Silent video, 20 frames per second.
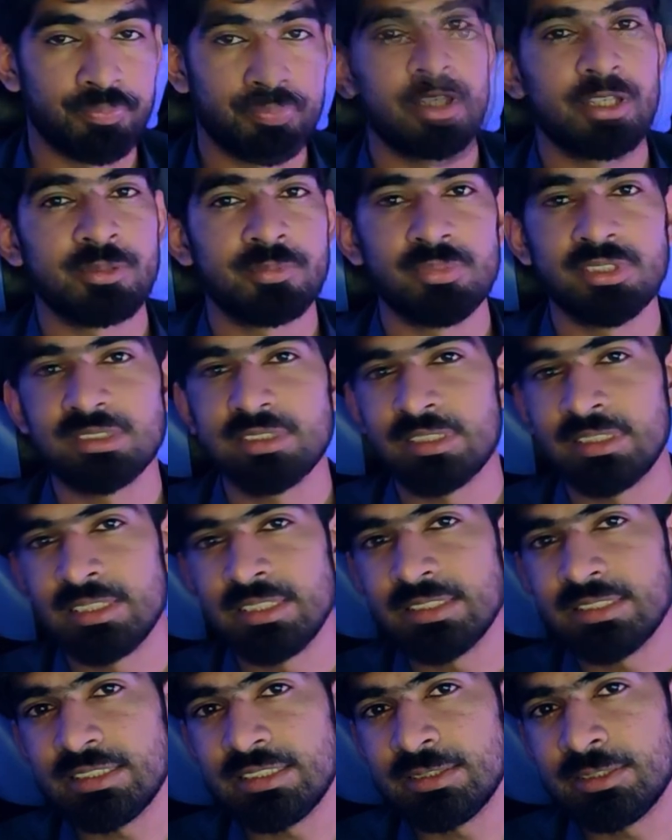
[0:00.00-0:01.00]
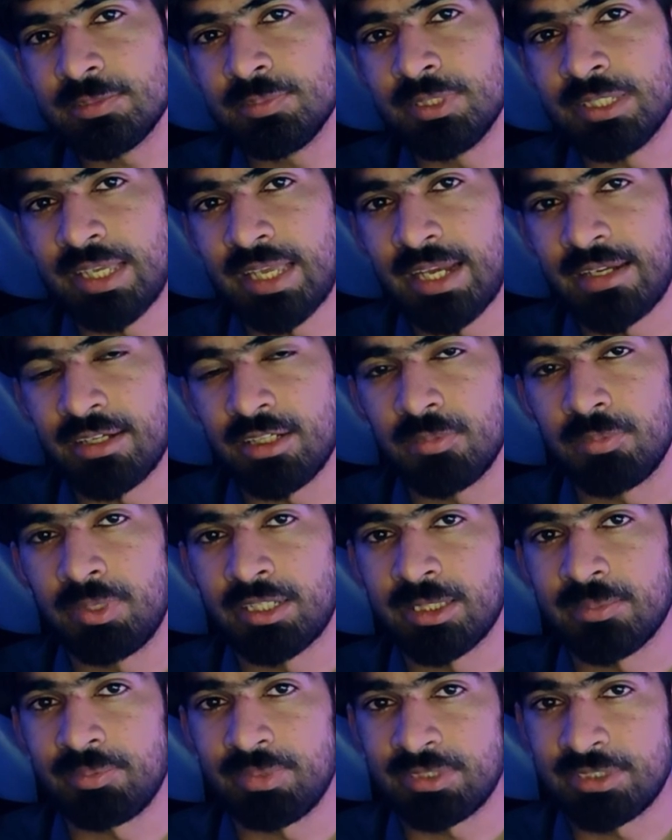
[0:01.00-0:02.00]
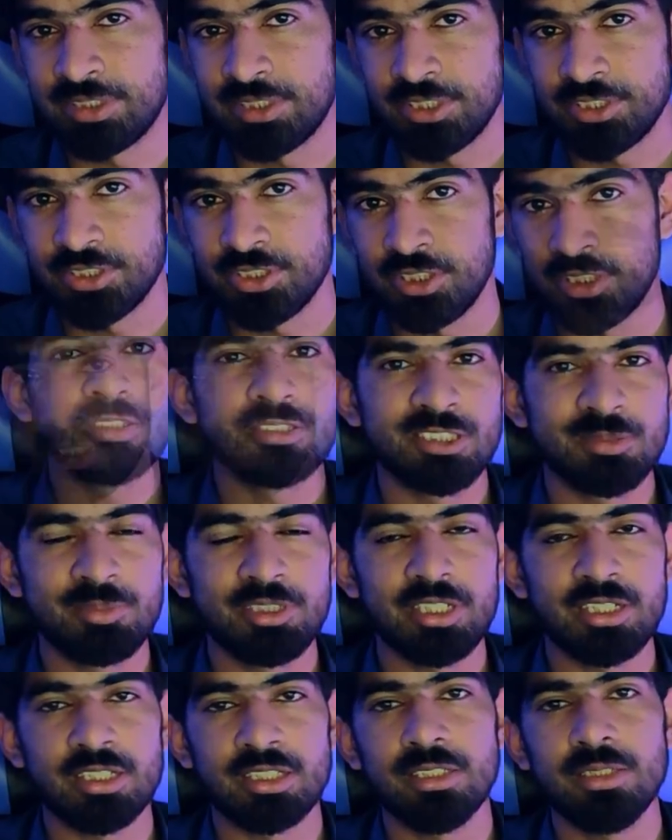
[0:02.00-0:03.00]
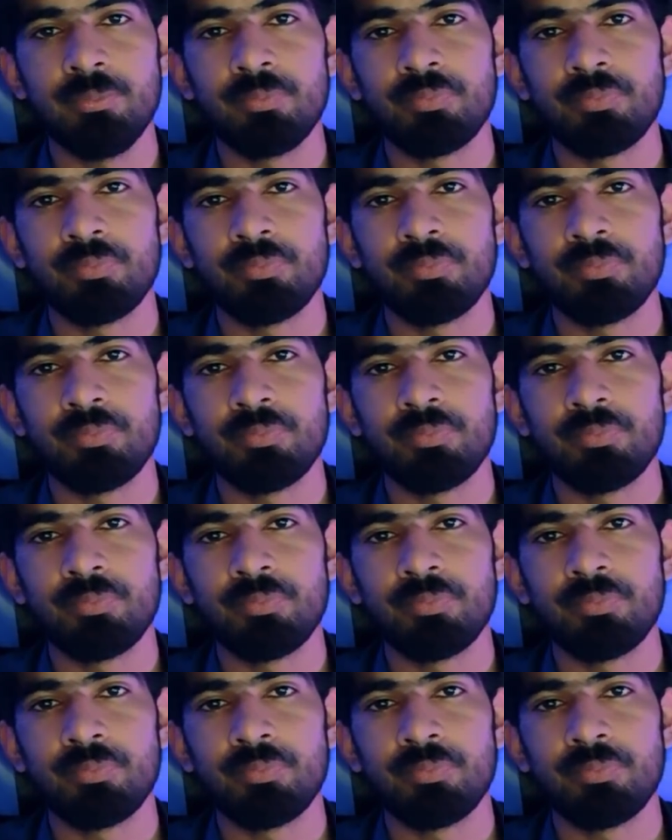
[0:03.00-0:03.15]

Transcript: It means that this is being handled by the presentation layer. Similarly,